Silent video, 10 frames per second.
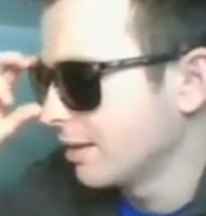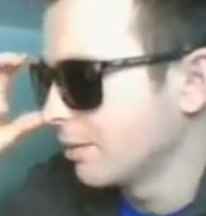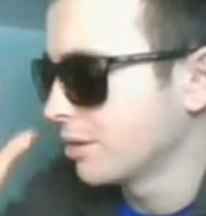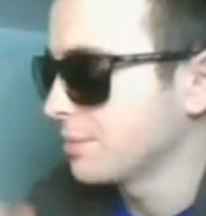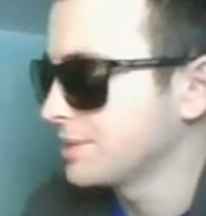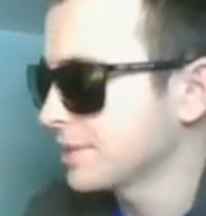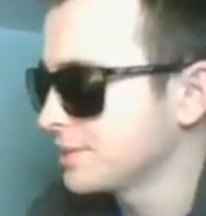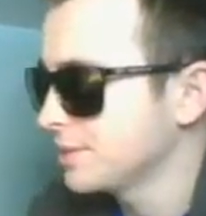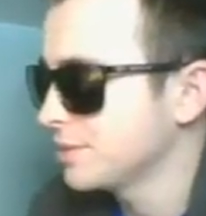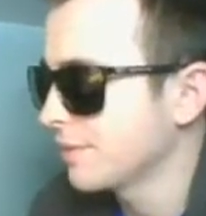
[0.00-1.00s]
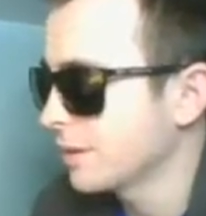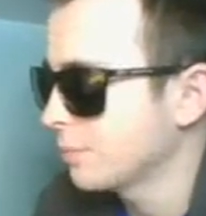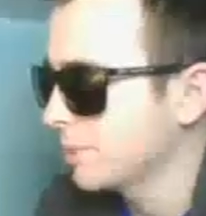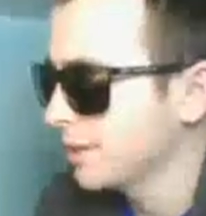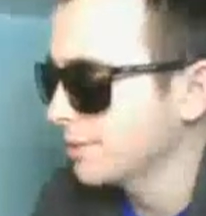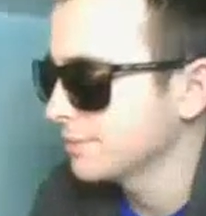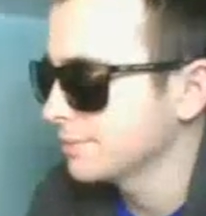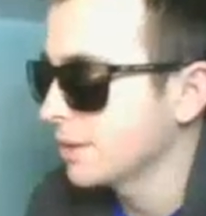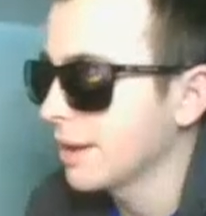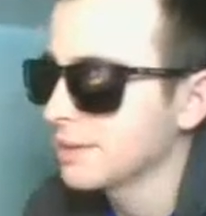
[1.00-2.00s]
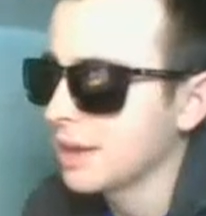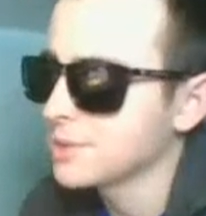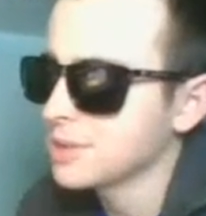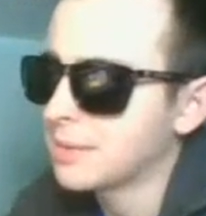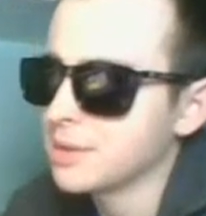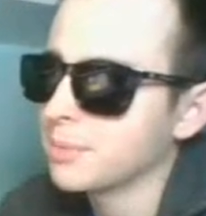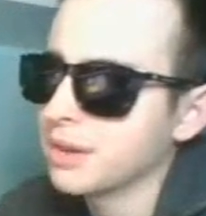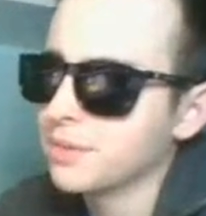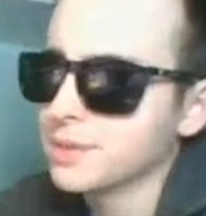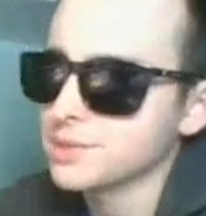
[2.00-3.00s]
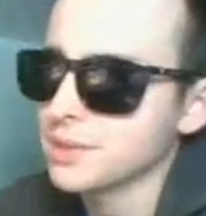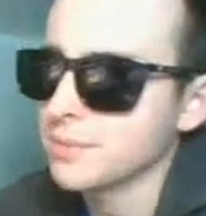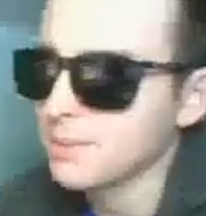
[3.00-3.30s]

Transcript: What do you mean 16-2 if I don't play? Oh, I'm not playing for this stream.